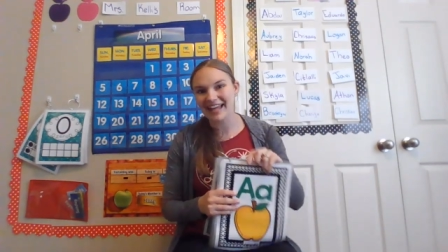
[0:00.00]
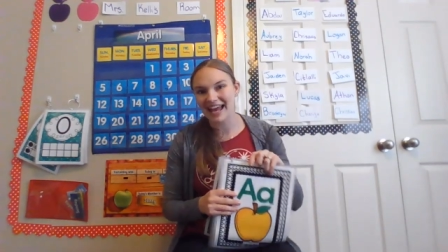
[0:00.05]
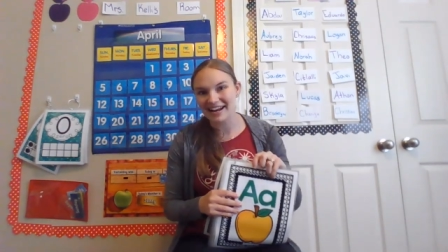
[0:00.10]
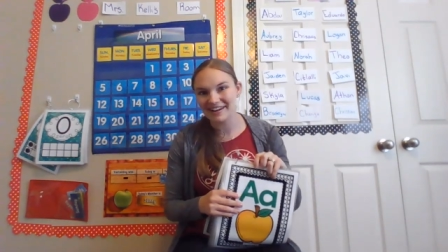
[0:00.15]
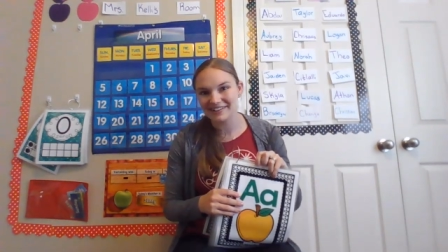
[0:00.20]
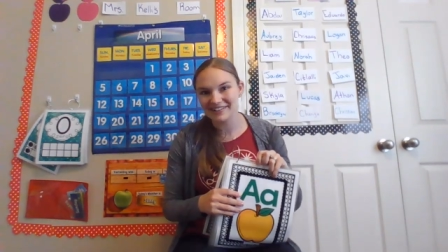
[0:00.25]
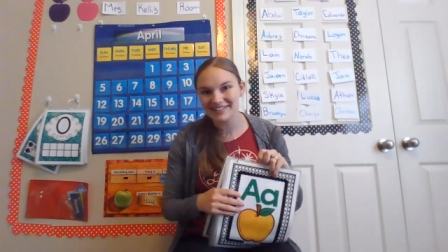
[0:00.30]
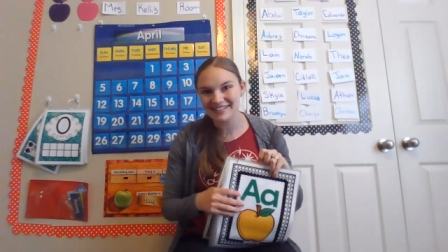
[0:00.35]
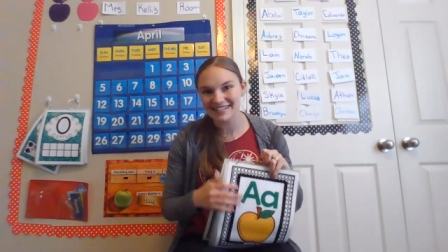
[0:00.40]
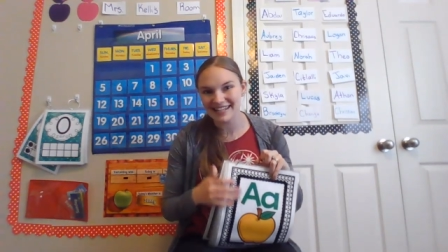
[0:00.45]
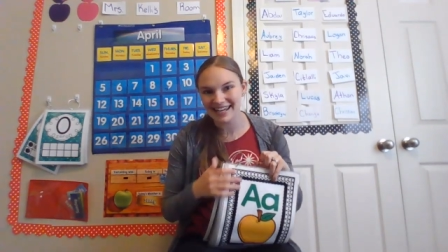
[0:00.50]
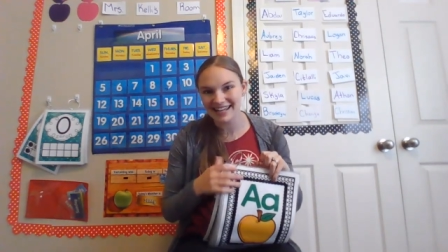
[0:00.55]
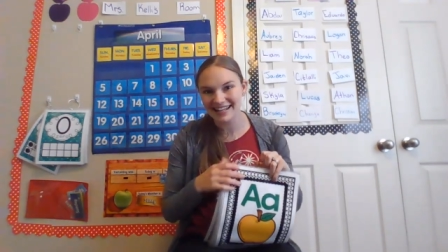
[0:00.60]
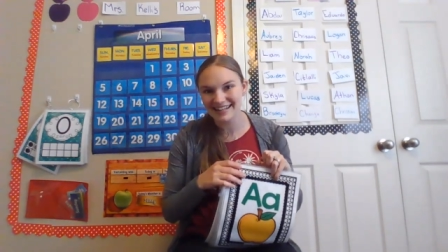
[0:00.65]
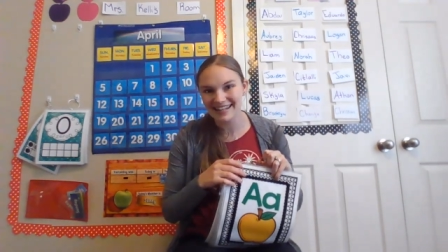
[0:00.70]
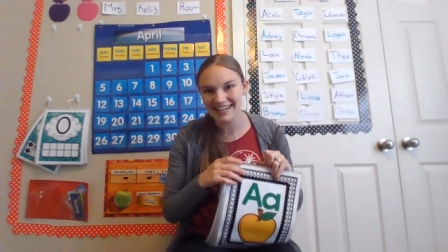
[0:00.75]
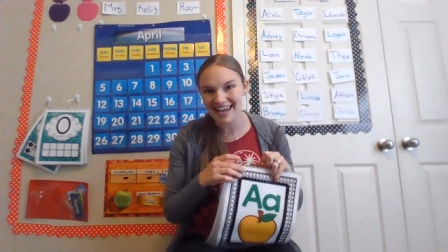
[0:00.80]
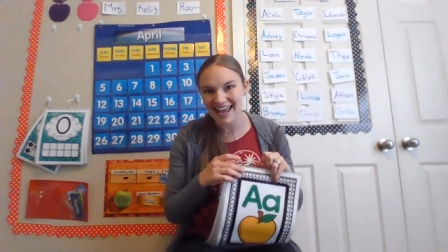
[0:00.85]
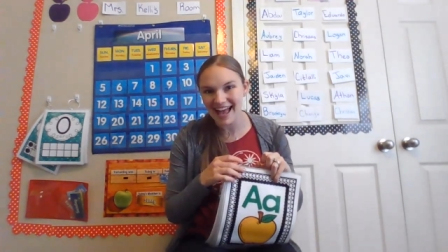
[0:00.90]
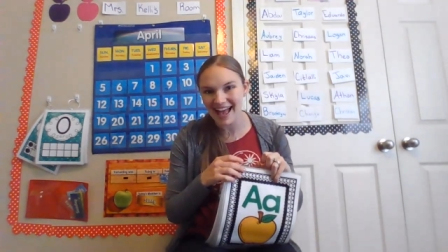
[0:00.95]
letters in
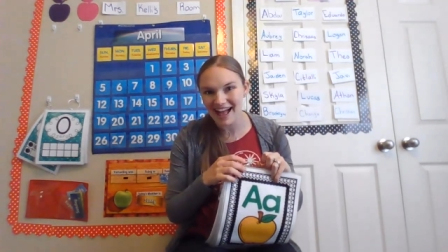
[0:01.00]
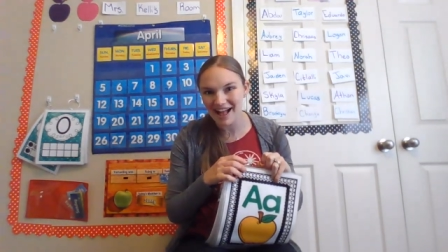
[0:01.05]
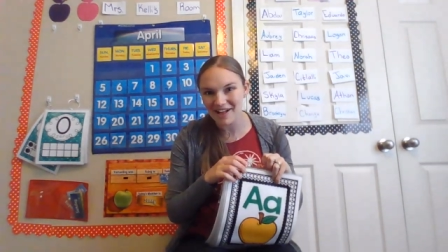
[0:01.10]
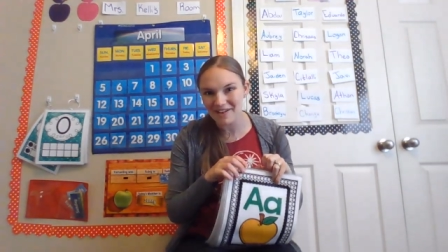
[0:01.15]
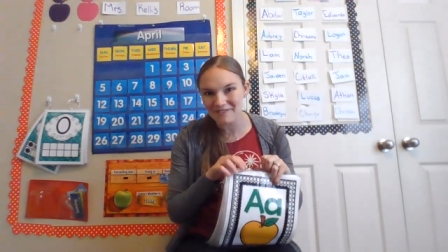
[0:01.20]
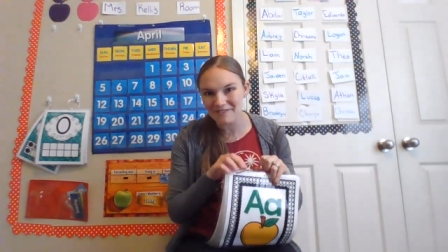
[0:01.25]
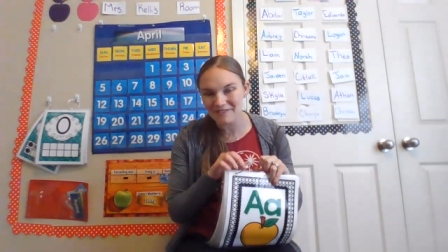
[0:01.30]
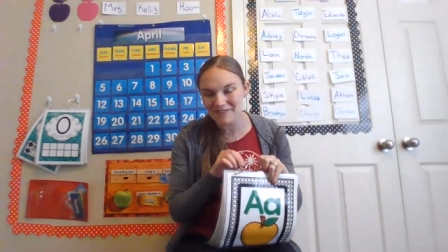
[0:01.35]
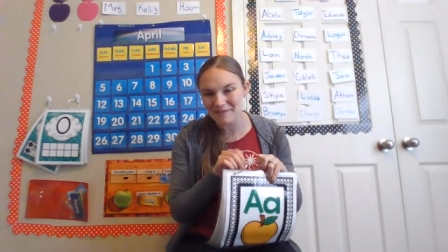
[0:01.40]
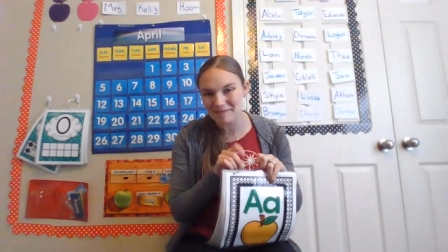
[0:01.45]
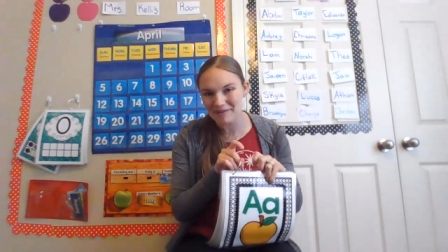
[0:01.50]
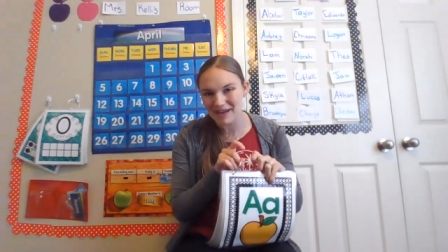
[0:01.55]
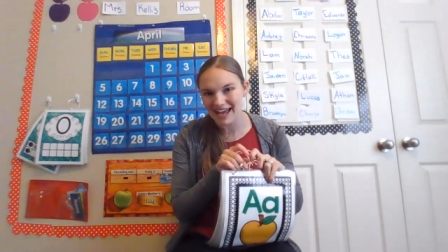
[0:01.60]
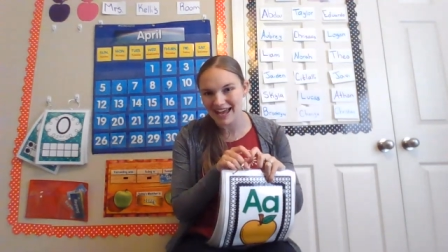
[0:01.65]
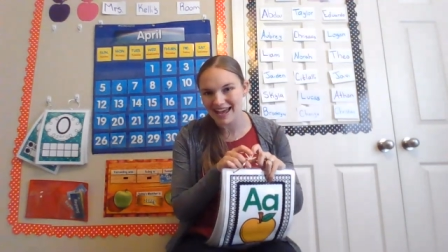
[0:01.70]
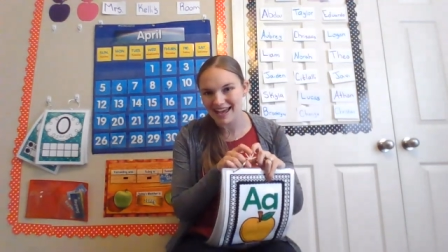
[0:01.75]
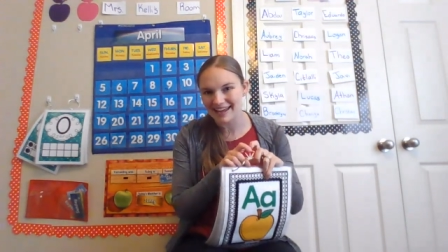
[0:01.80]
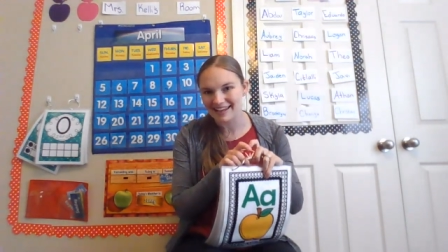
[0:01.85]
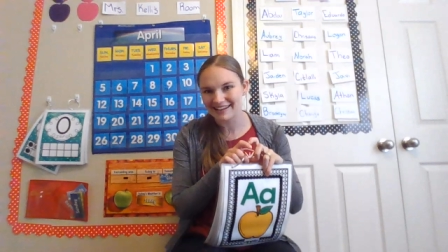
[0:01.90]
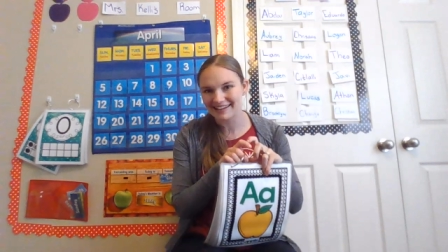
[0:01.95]
the
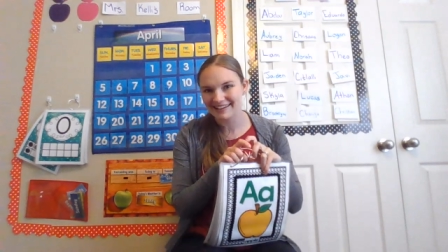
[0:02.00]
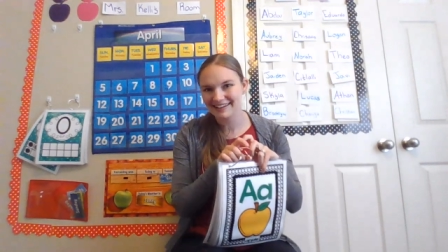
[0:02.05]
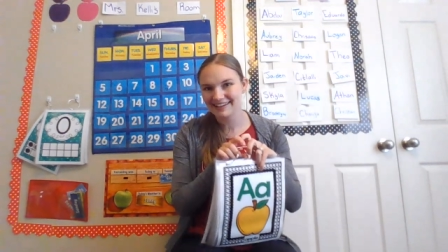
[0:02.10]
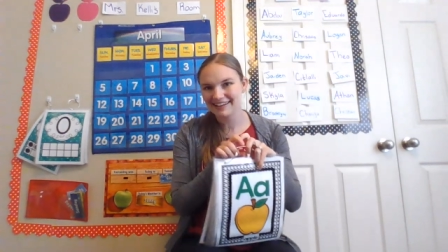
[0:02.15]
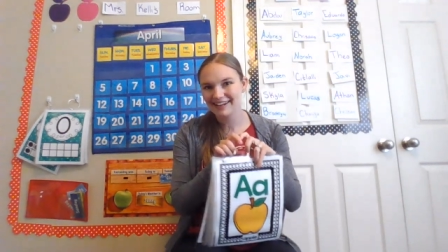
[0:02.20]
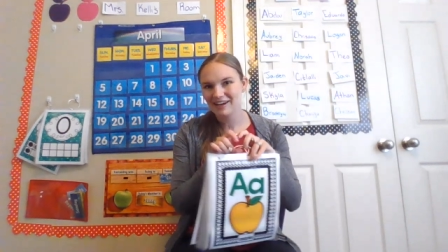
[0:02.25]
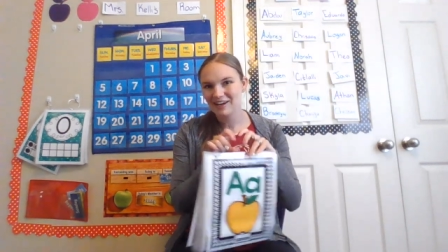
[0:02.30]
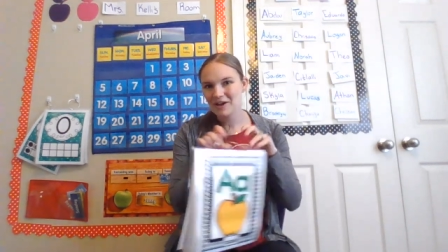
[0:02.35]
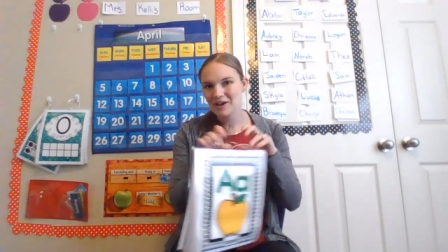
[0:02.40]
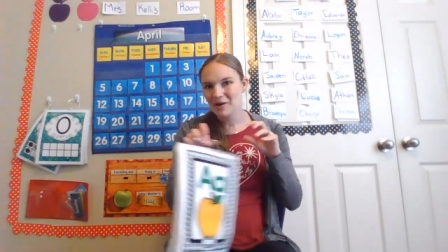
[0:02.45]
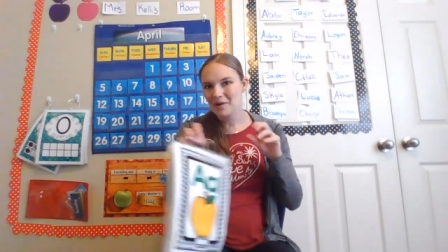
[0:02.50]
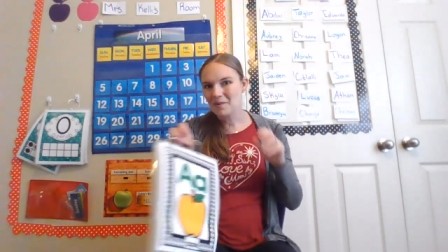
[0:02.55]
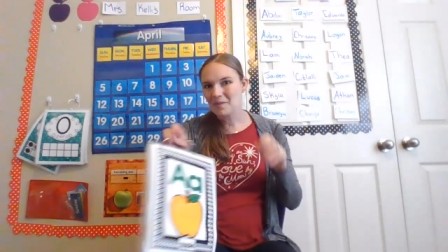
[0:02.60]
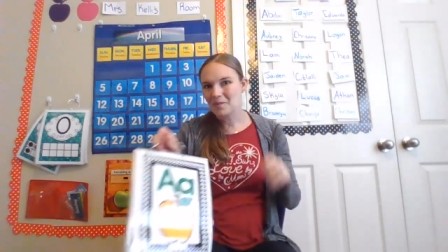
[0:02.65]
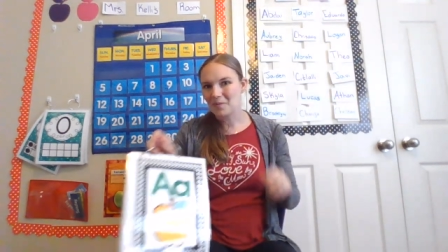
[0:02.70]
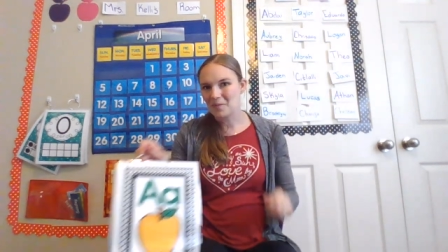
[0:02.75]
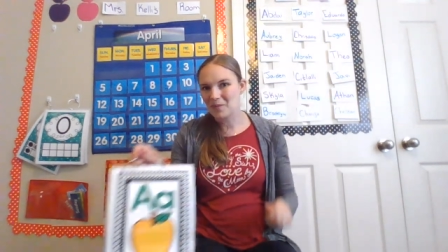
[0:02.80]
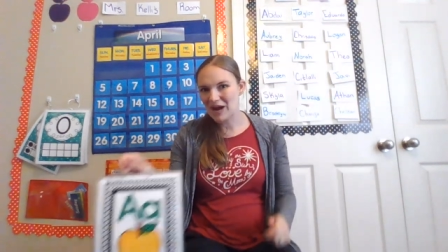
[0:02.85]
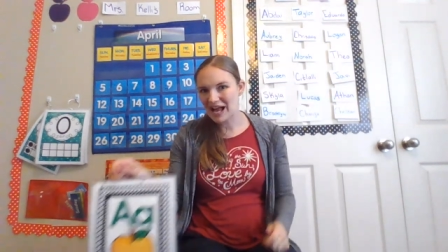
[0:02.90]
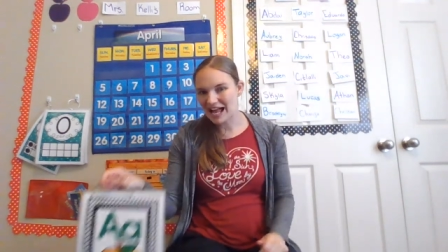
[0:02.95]
alphabet.
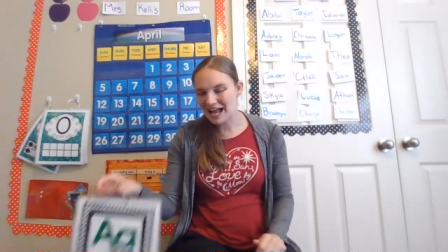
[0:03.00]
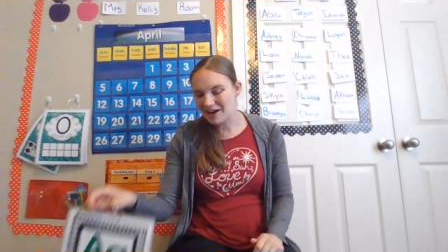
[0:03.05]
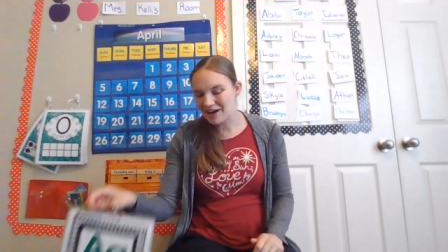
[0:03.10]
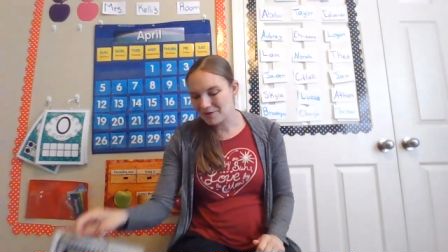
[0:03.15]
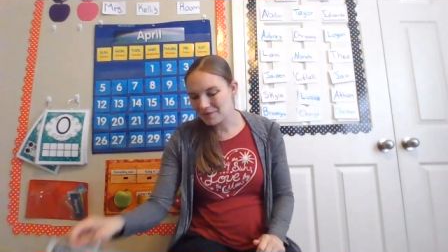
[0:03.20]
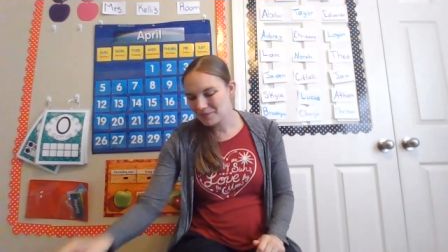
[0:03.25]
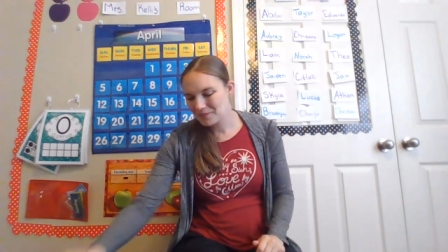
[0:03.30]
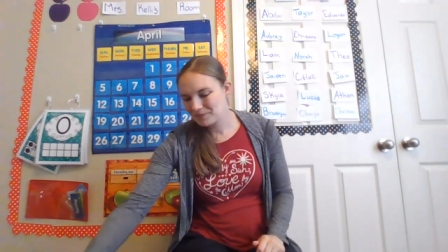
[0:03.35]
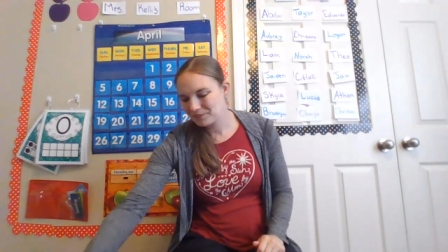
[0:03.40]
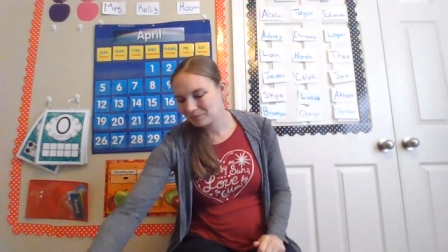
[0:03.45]
Wow.